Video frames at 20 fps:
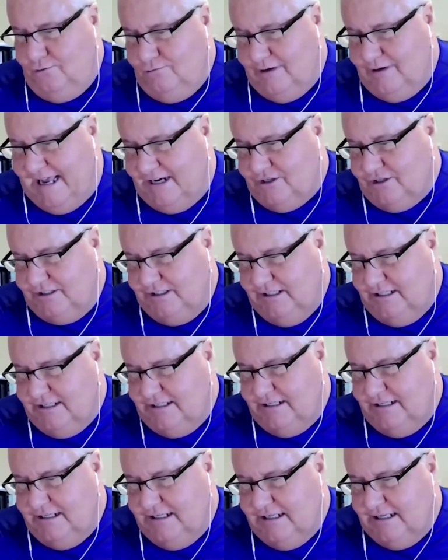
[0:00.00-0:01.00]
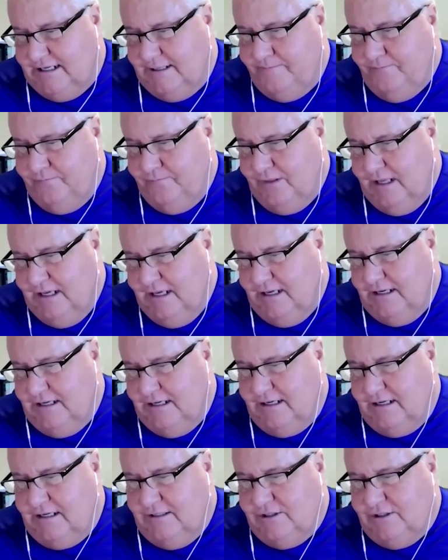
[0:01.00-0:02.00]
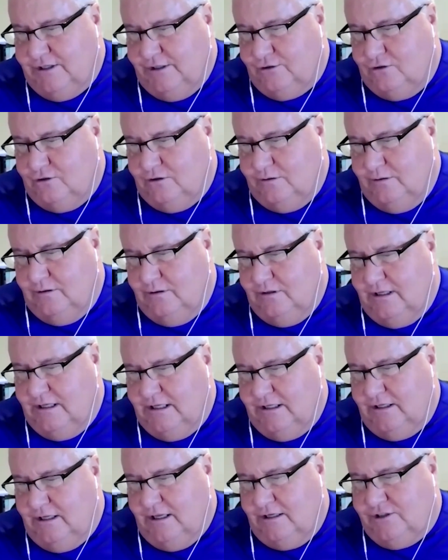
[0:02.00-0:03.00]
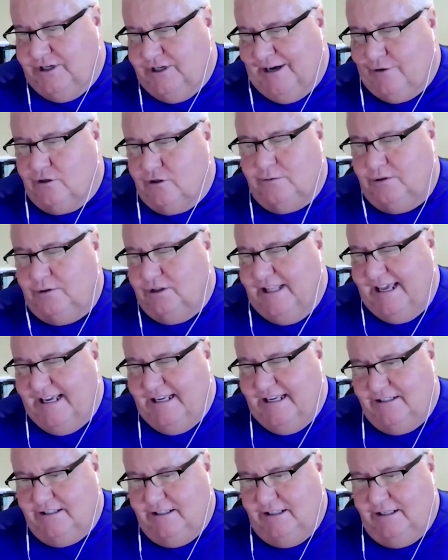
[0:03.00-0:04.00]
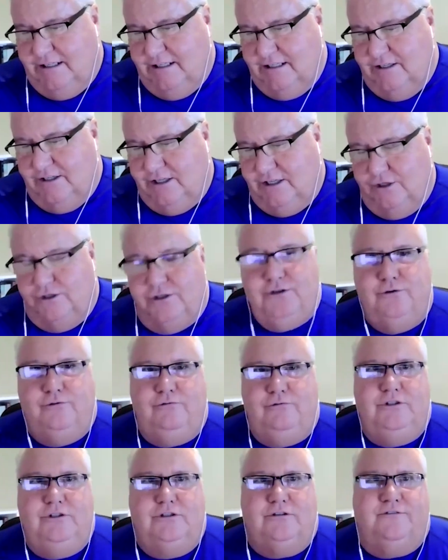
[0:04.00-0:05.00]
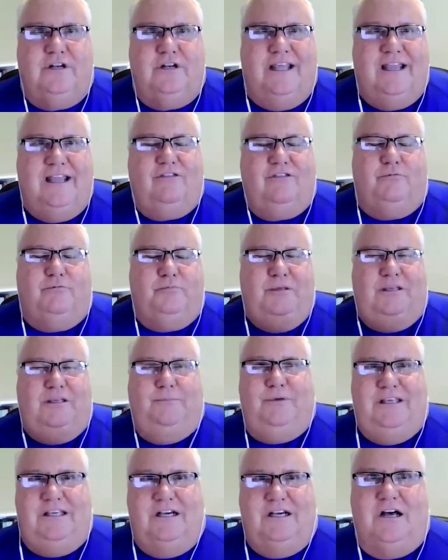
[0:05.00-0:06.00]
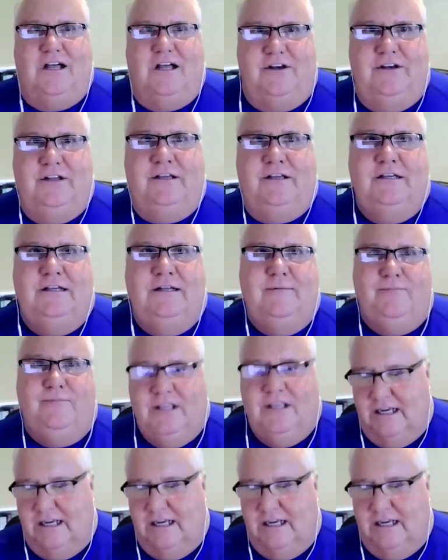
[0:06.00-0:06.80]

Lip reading: You actually can consider a charitable legacy to continue your philanthropy beyond